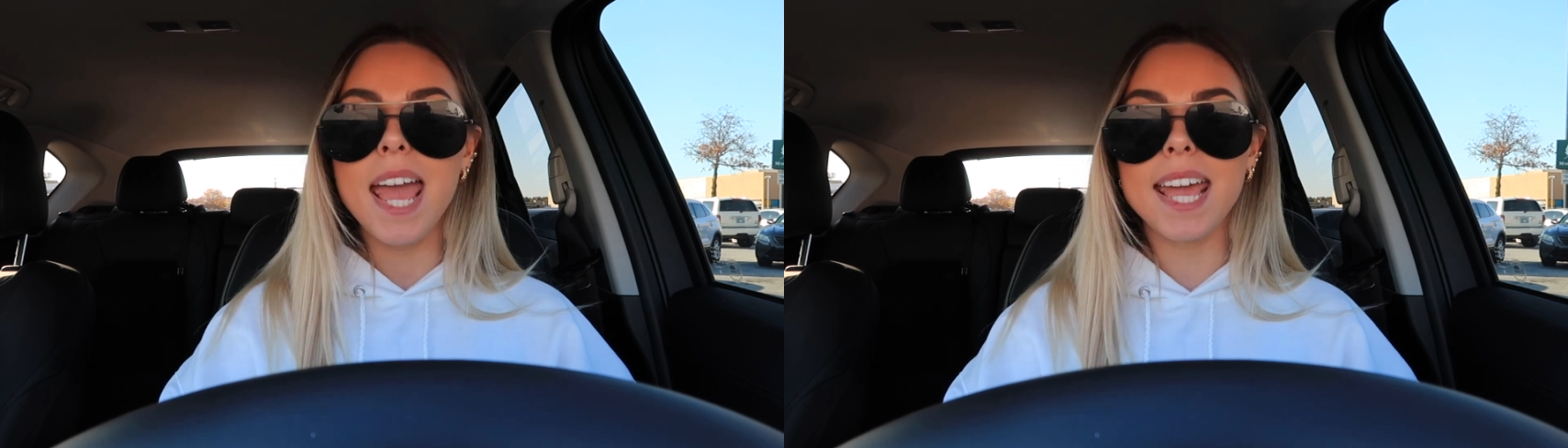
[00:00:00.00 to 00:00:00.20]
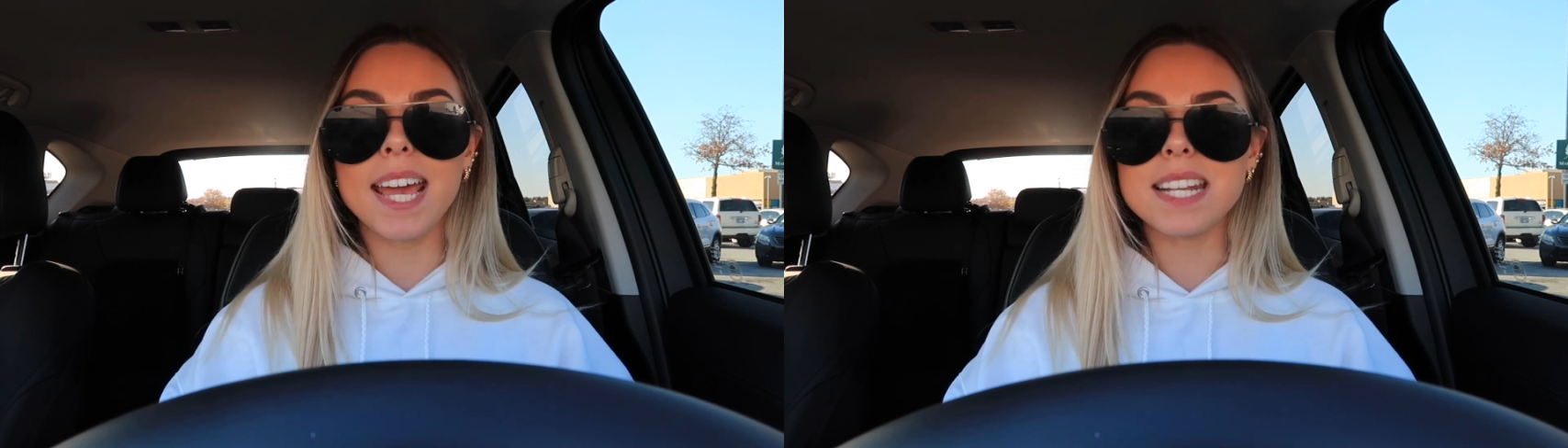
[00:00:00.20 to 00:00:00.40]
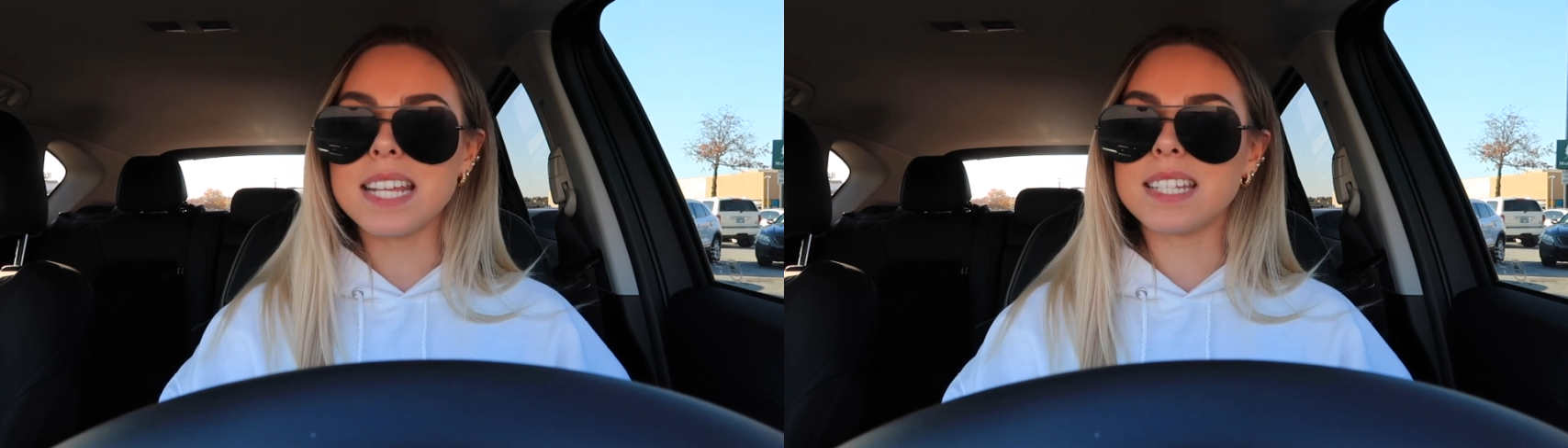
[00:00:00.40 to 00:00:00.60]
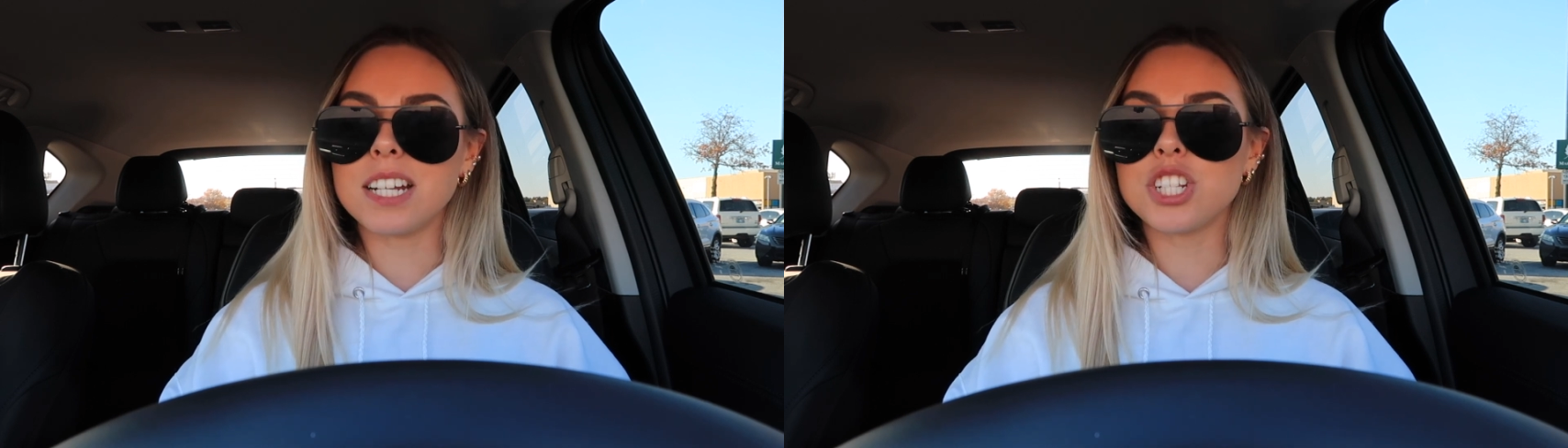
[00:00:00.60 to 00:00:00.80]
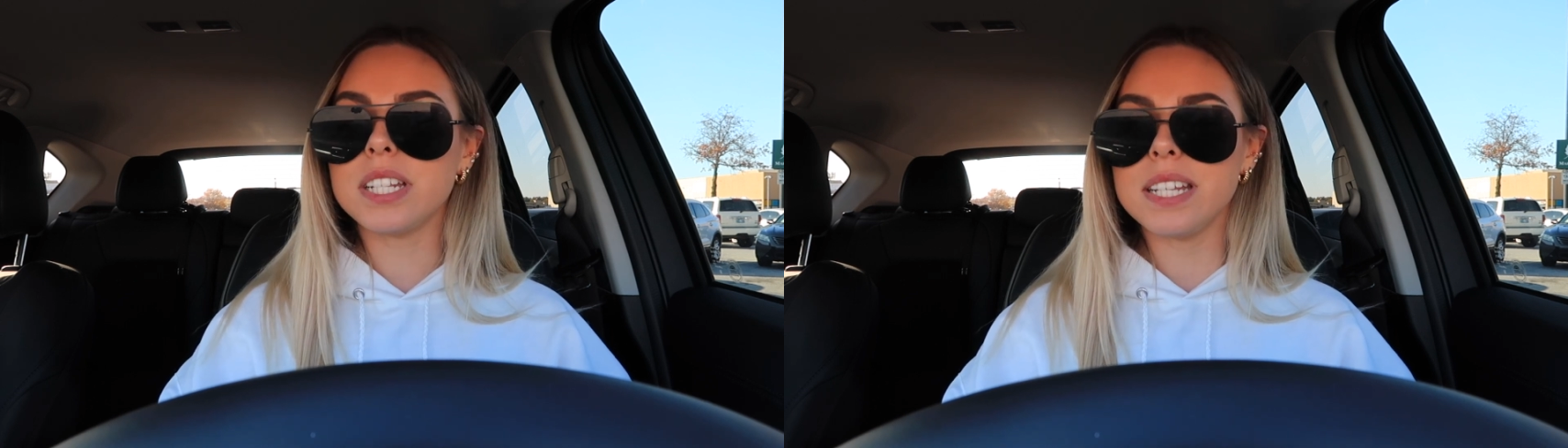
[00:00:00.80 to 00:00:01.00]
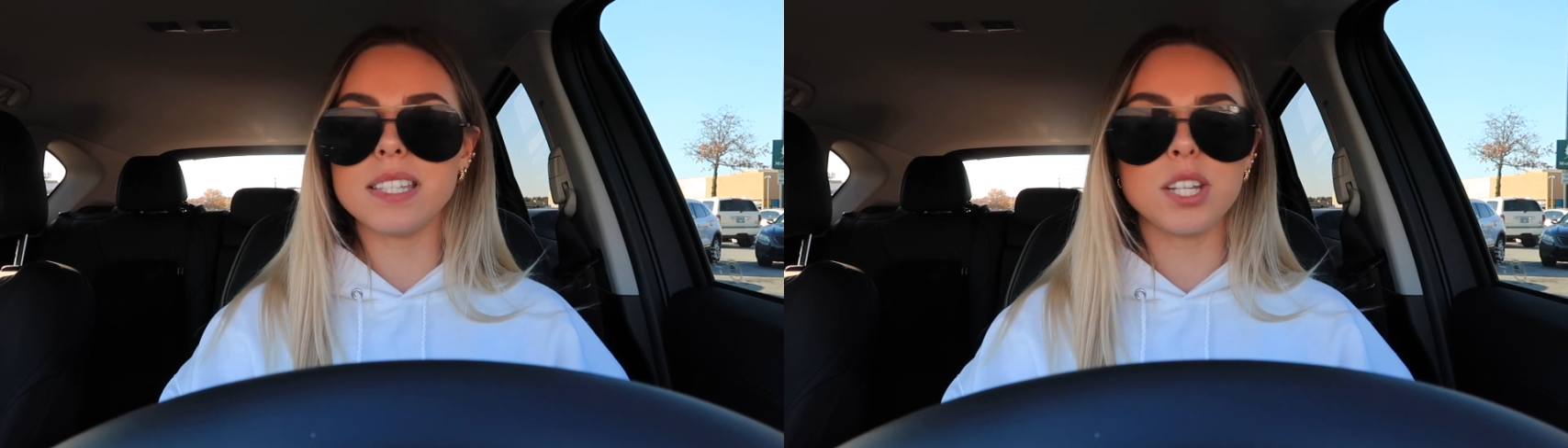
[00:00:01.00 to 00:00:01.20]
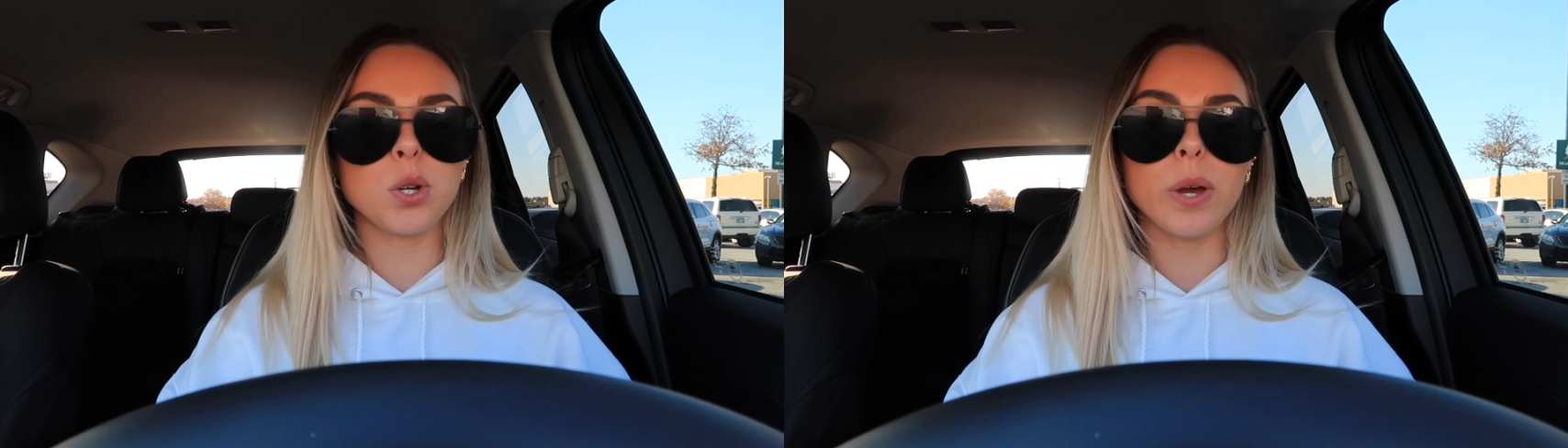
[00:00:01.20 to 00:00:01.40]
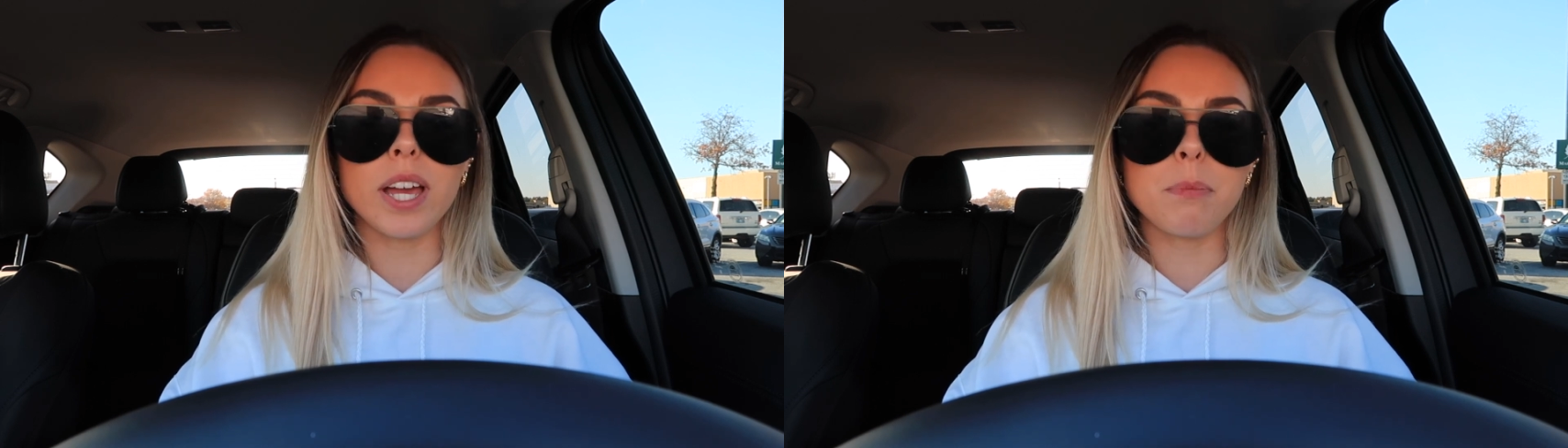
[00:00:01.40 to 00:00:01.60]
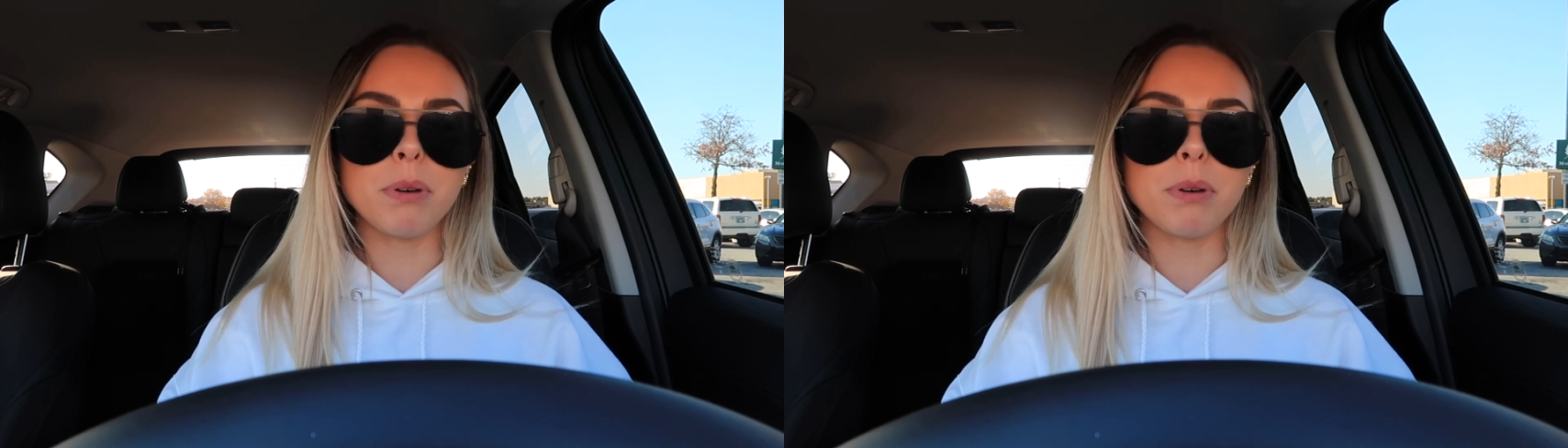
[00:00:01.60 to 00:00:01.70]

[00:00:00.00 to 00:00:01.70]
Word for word: and it's such an easy, quick,